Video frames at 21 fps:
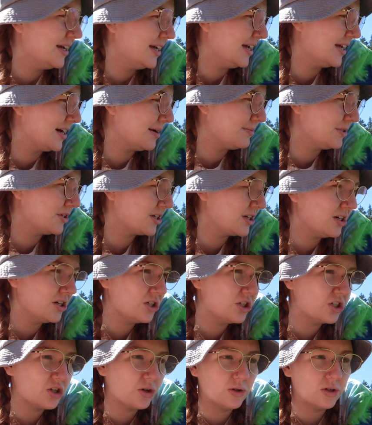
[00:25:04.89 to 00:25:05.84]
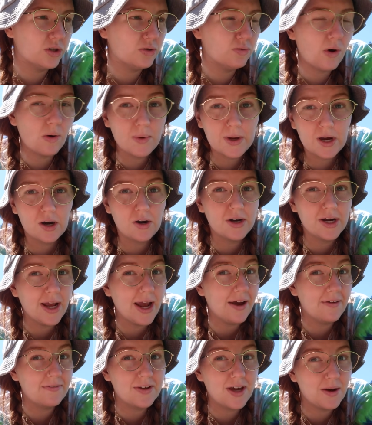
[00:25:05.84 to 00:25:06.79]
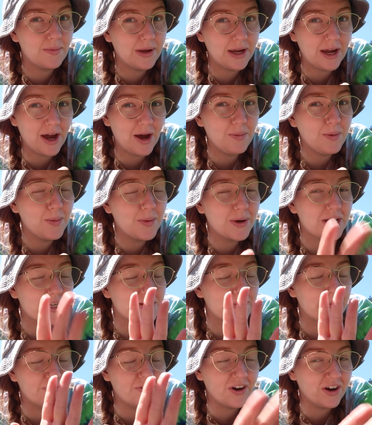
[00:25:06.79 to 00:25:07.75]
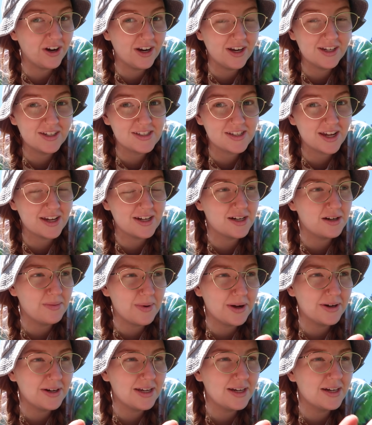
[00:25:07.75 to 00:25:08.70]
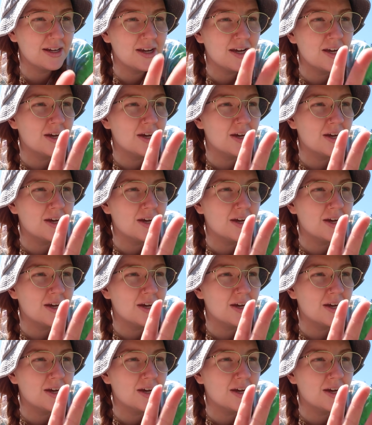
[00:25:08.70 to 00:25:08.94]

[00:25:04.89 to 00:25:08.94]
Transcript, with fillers: And I'm just gonna show you what we already have coming up because I'm very excited about it.